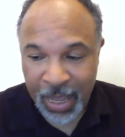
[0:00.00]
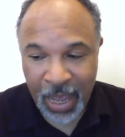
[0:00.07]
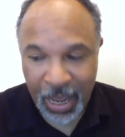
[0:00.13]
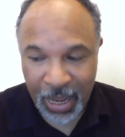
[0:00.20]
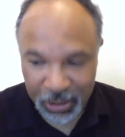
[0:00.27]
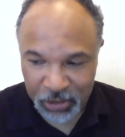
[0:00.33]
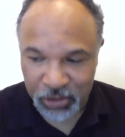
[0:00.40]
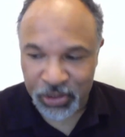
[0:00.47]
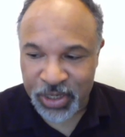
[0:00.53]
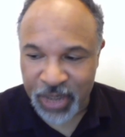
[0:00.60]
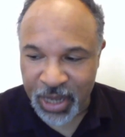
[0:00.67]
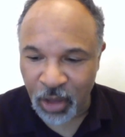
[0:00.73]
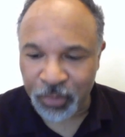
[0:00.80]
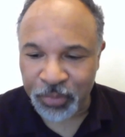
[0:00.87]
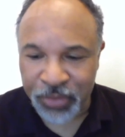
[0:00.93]
I couldn't
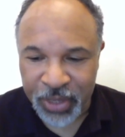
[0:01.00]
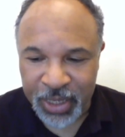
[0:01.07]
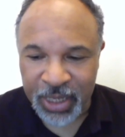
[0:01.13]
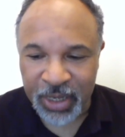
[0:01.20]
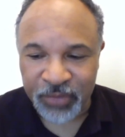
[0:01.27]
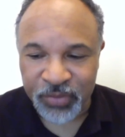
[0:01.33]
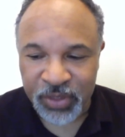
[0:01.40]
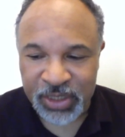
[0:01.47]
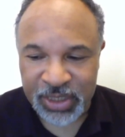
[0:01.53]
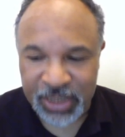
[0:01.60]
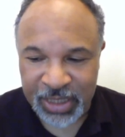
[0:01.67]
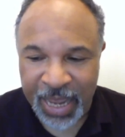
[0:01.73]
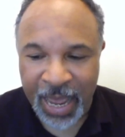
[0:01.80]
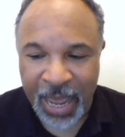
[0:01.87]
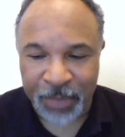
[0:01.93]
help thinking of the
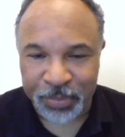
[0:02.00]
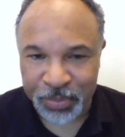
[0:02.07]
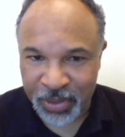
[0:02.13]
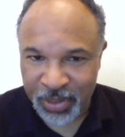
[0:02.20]
slap